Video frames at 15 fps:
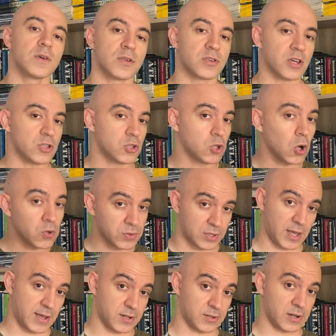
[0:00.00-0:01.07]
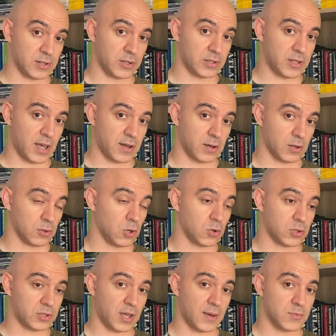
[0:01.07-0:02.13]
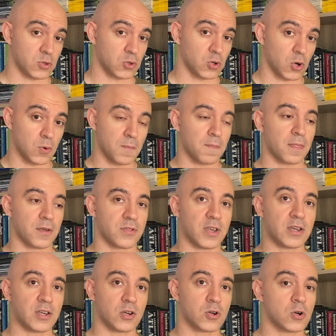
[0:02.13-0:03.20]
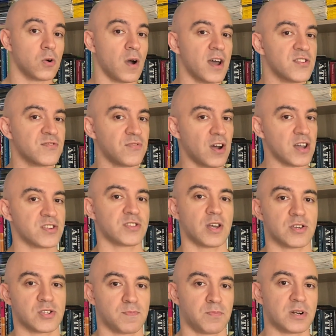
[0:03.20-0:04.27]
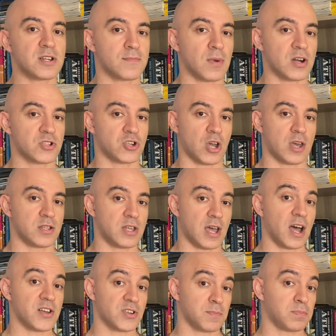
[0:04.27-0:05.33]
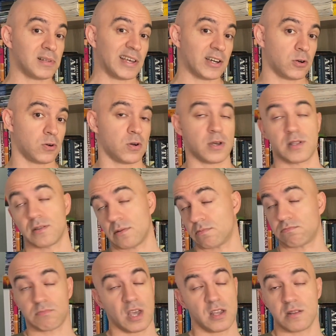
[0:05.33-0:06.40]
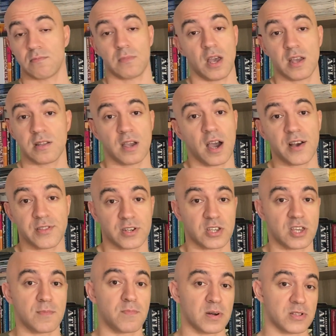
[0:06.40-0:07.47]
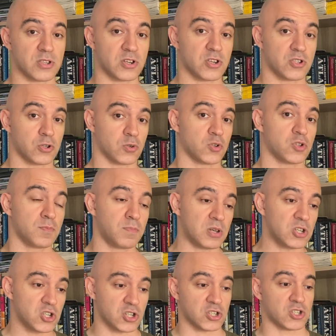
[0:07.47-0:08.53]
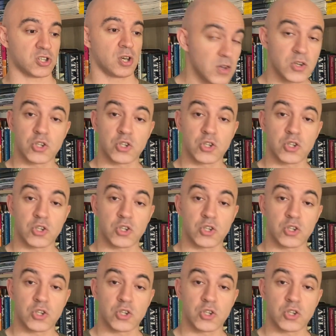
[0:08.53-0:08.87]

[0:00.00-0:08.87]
They don't take really a long time to grow. They can grow as fast as pretty much any other pleco and any other Hypancistrus species.